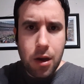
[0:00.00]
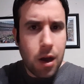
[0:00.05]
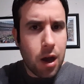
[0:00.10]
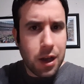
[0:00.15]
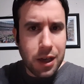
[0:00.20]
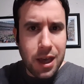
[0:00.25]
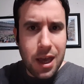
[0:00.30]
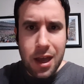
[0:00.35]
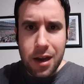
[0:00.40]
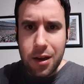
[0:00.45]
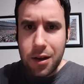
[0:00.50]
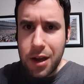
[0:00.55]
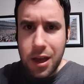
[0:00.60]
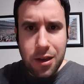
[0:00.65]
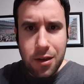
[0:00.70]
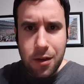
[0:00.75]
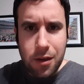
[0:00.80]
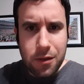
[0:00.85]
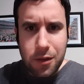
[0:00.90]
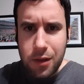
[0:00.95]
Again,
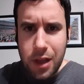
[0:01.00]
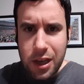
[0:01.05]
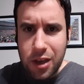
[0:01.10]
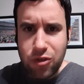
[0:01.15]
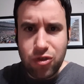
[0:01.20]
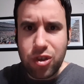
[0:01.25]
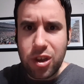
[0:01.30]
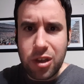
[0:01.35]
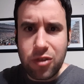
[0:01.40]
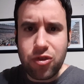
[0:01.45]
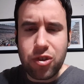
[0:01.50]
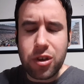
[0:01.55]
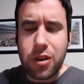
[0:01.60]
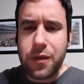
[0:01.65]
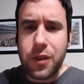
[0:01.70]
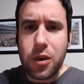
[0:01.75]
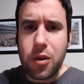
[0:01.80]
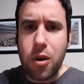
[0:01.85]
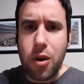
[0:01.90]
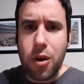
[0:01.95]
a changing
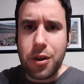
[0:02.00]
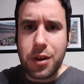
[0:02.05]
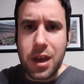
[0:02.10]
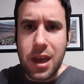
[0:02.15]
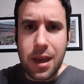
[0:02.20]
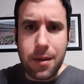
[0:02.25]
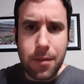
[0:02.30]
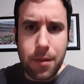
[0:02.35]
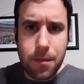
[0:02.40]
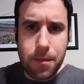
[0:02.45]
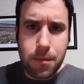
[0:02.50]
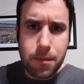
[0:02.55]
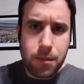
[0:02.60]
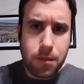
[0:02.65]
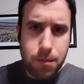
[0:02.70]
of the guard game.